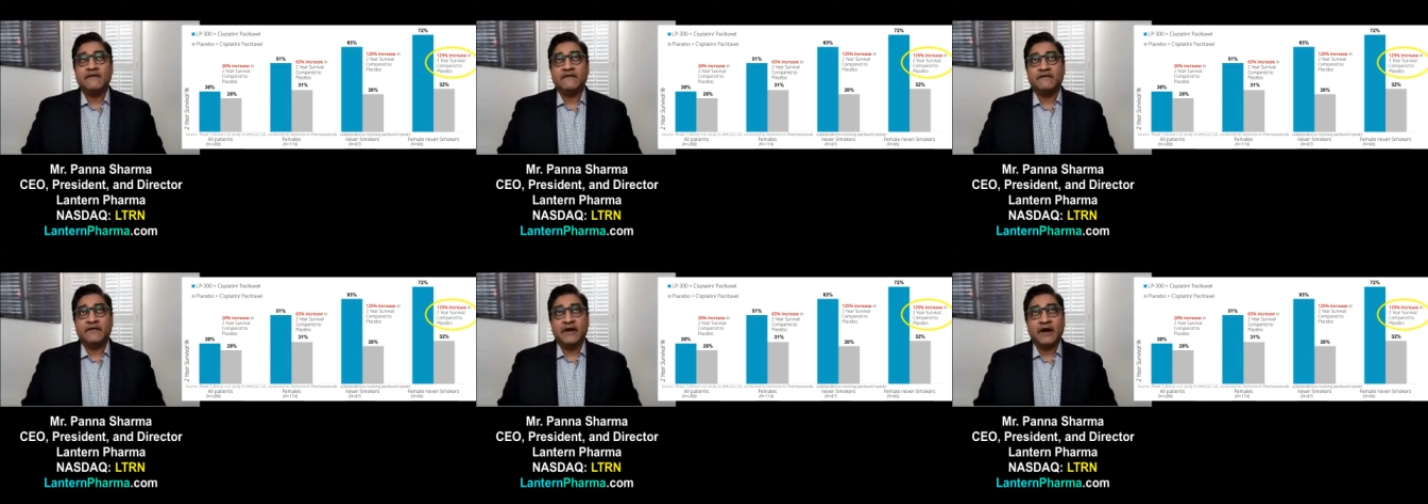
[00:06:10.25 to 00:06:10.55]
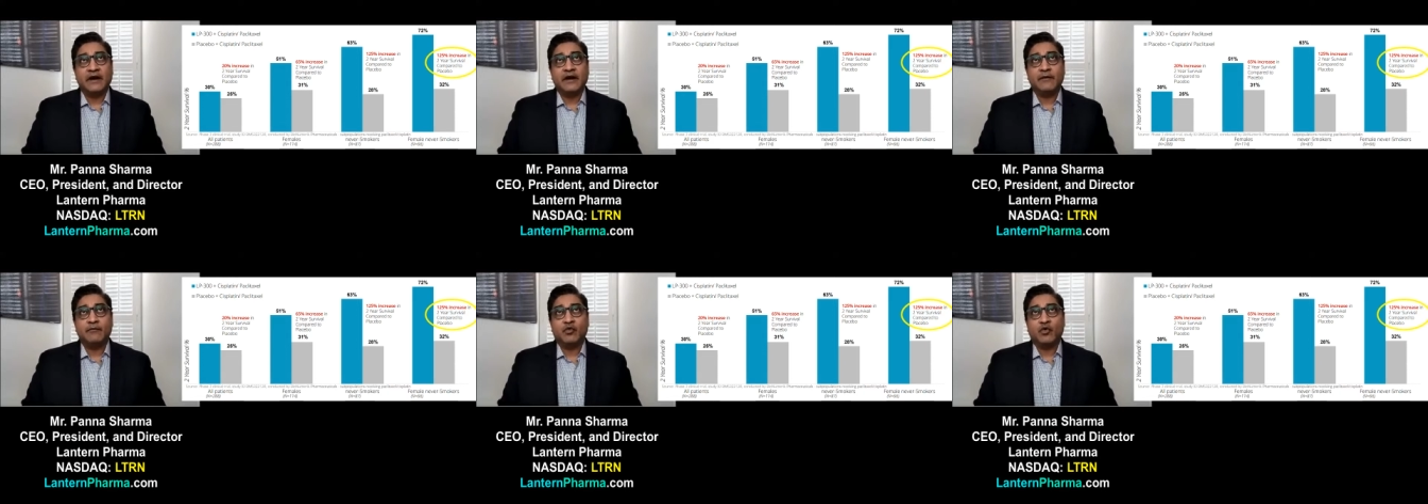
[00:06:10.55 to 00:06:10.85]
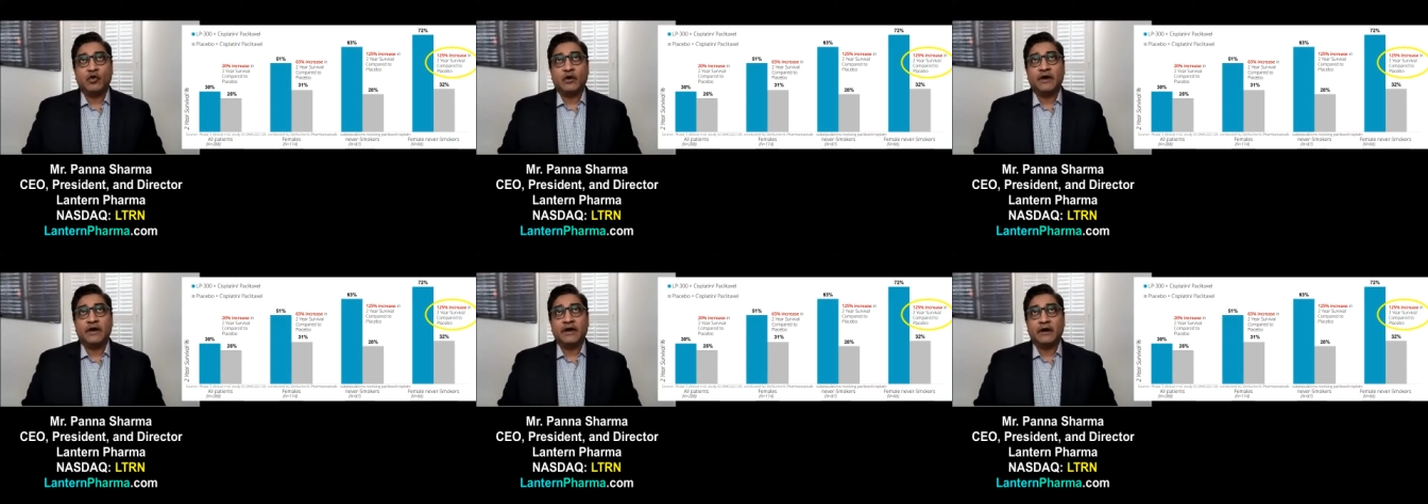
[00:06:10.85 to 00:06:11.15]
very
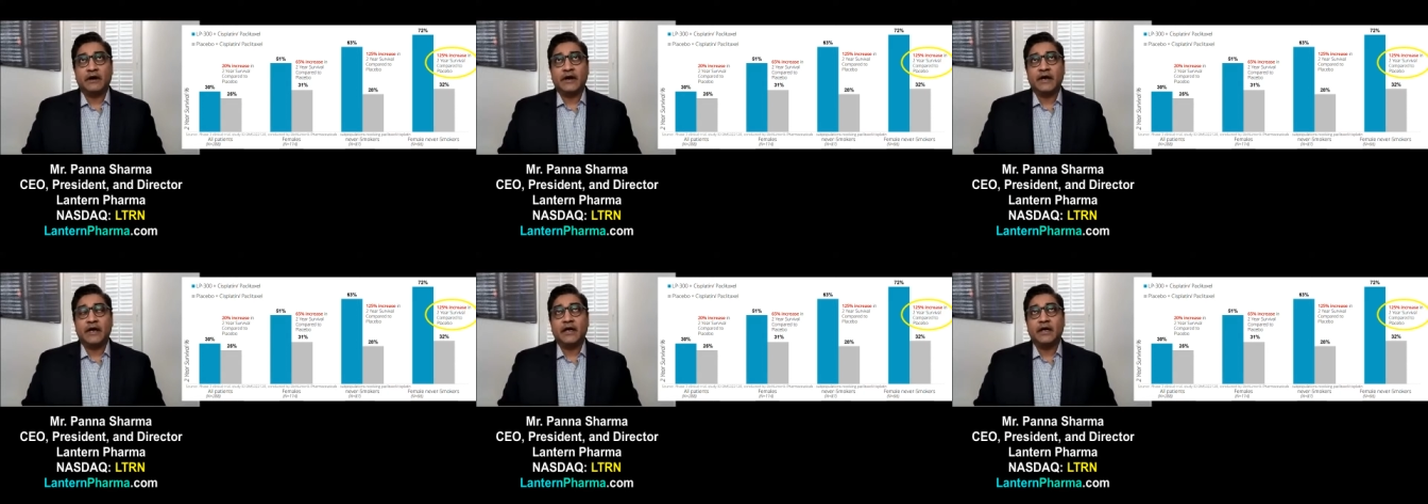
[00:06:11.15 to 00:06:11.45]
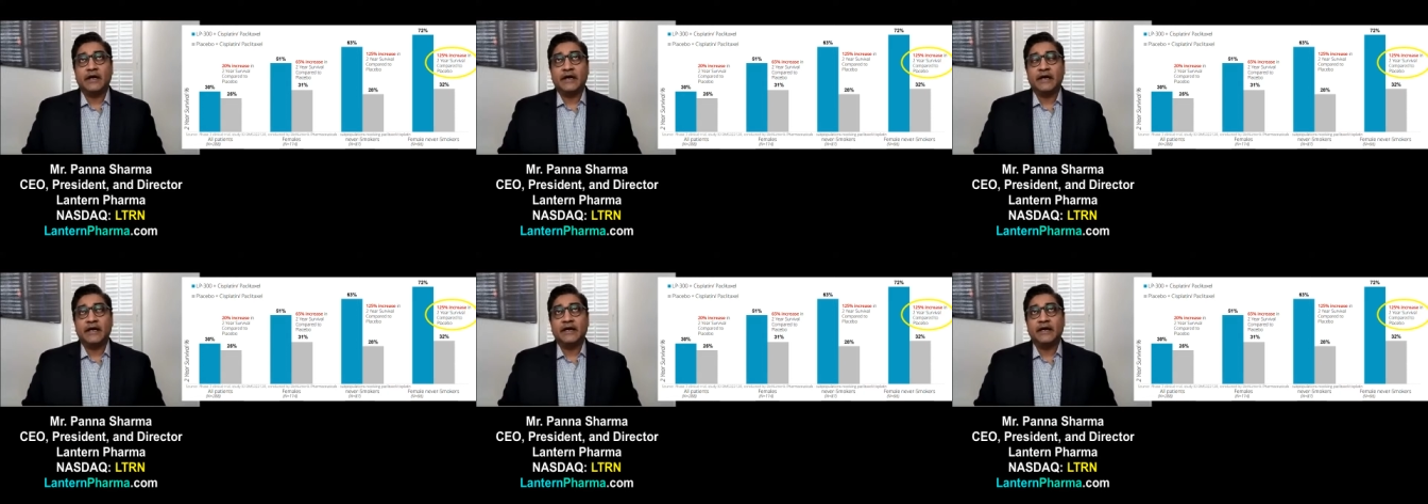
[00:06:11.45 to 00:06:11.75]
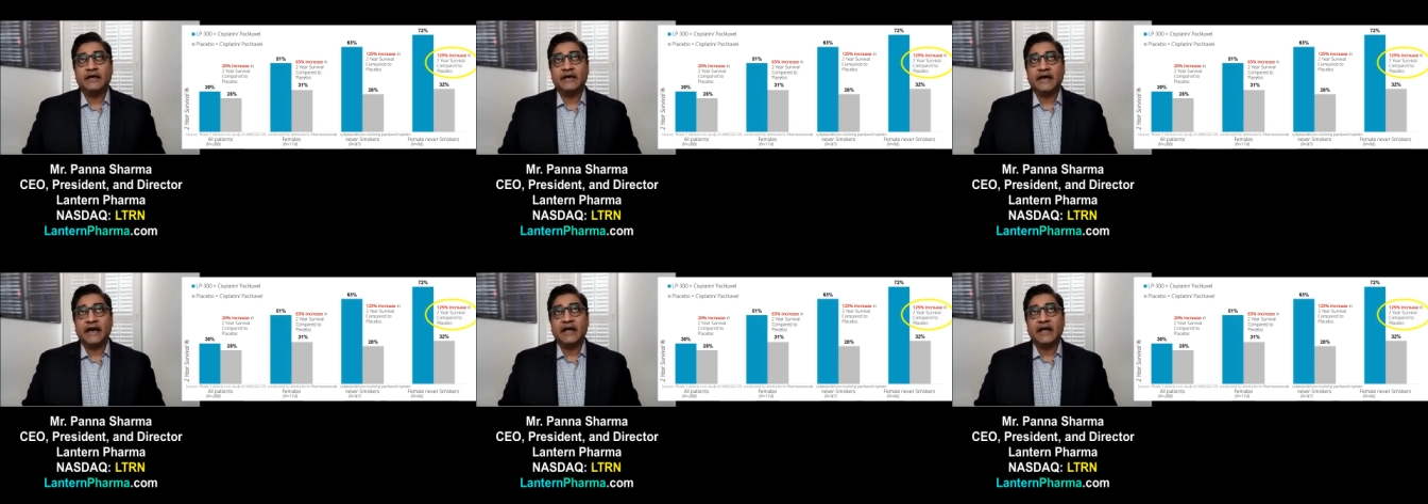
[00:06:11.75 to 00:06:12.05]
important area
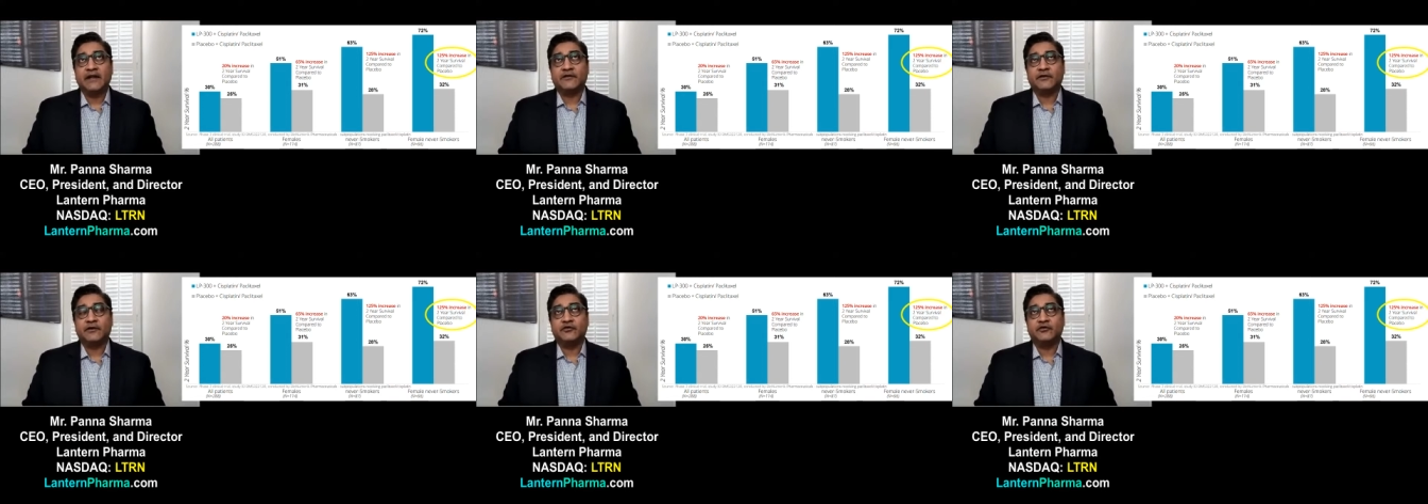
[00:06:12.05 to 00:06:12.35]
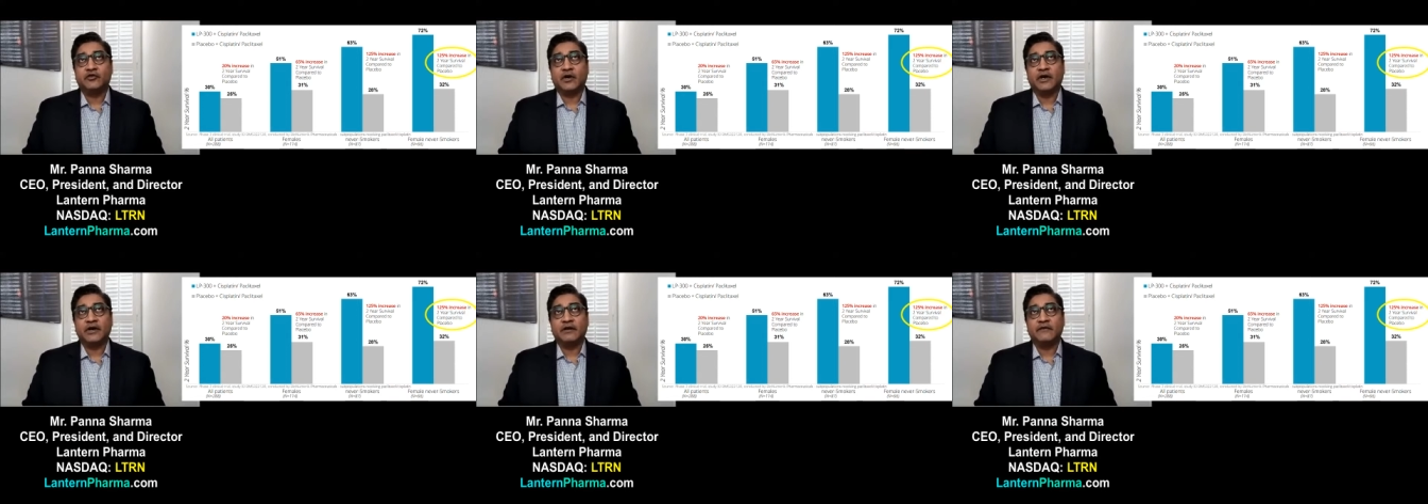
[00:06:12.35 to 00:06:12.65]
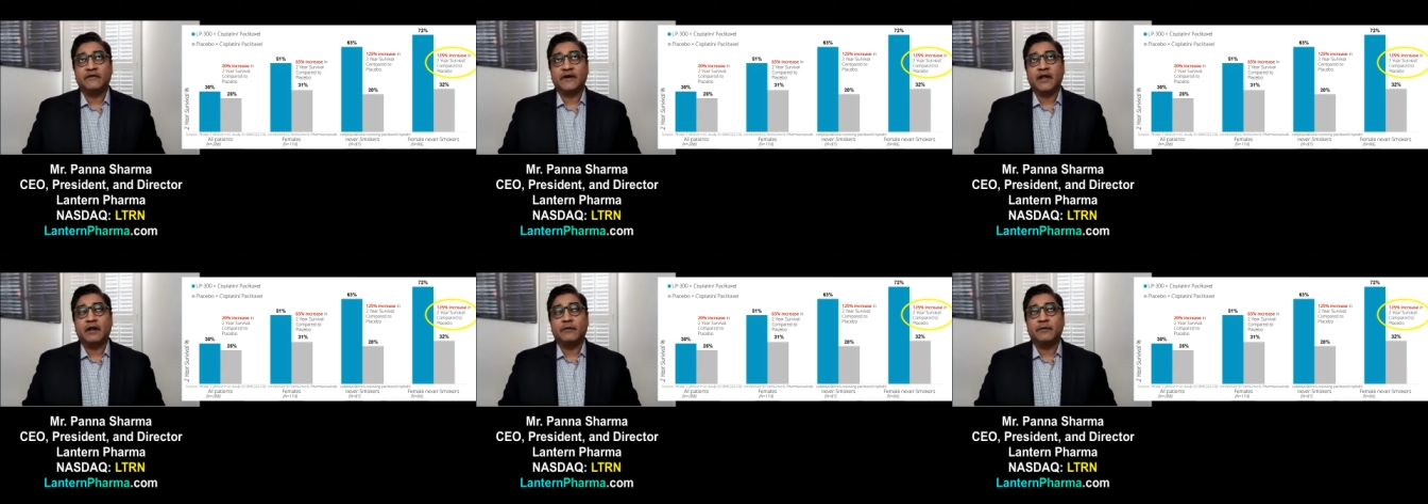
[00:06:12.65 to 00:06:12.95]
in cancer drug
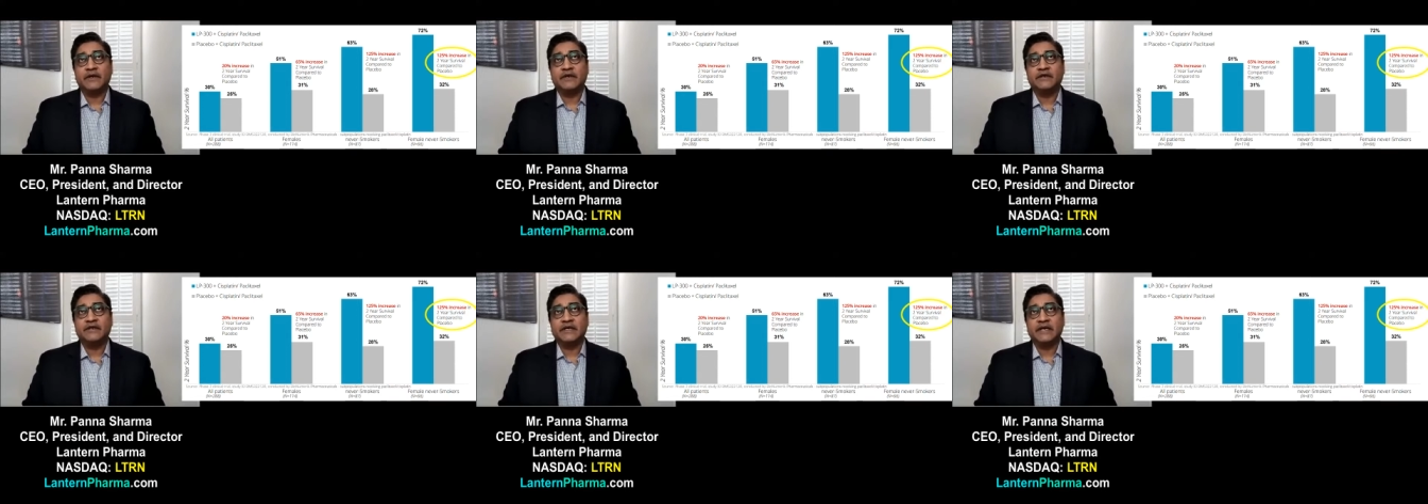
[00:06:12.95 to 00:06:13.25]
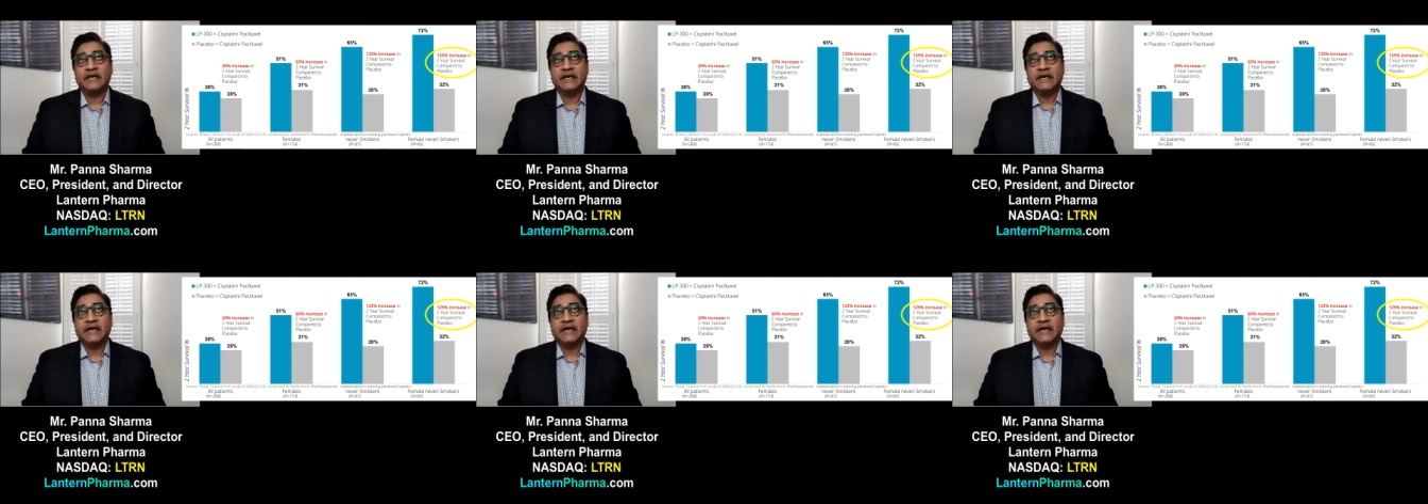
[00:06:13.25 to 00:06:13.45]
development.